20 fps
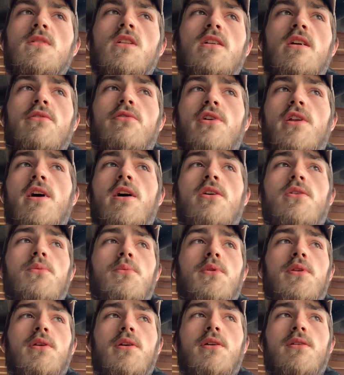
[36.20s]
If it don't,
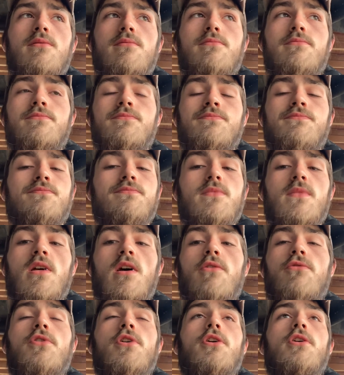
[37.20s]
then I'll
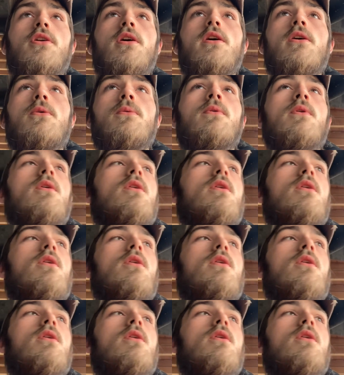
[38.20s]
figure it out.